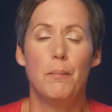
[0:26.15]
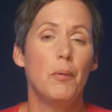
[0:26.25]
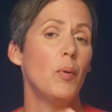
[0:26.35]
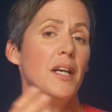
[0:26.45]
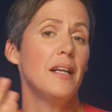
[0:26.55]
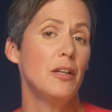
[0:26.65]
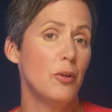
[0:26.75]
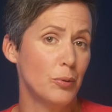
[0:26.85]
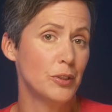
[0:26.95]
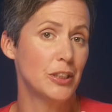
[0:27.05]
But when it
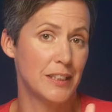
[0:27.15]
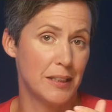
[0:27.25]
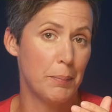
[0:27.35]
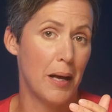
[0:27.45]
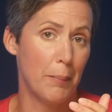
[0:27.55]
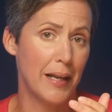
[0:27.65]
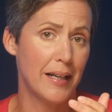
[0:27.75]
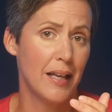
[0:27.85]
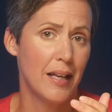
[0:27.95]
launched to the public,